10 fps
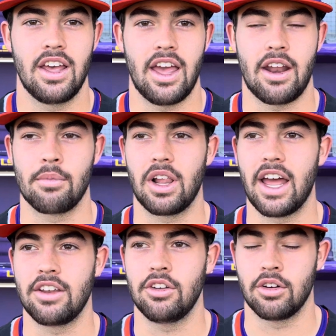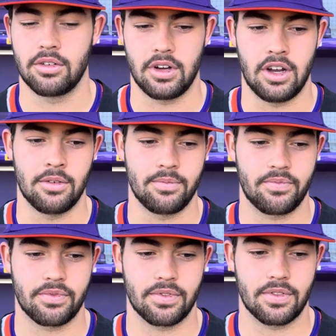and I'm glad
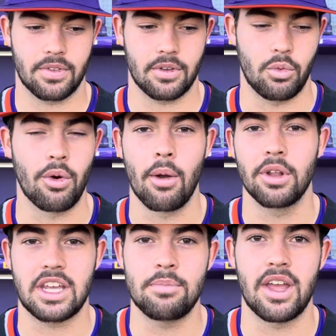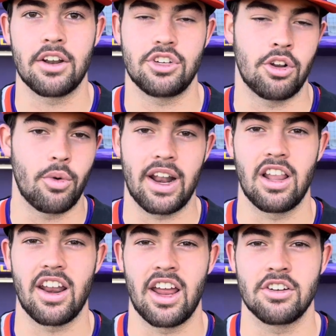we were able to keep the energy. We had a
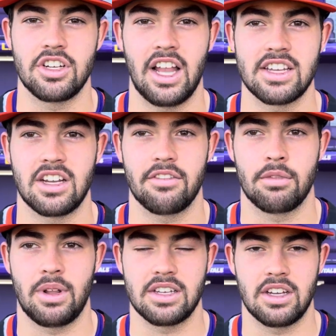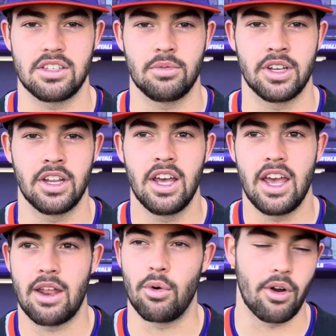lot of energy last night from last night's win,
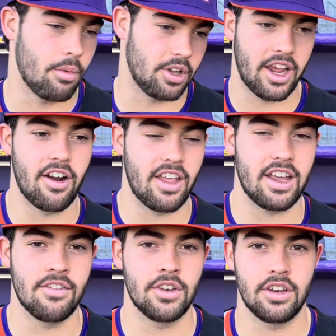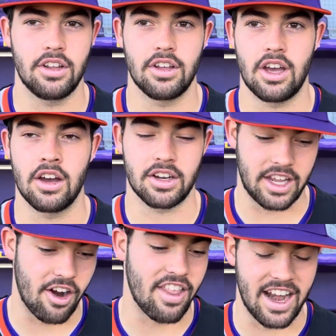and we were able to carry
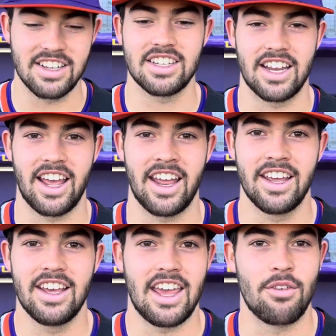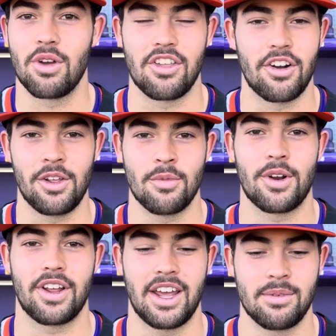that into today, even with an early
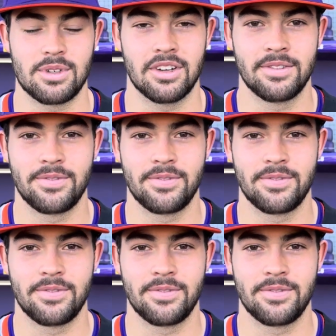morning game. So.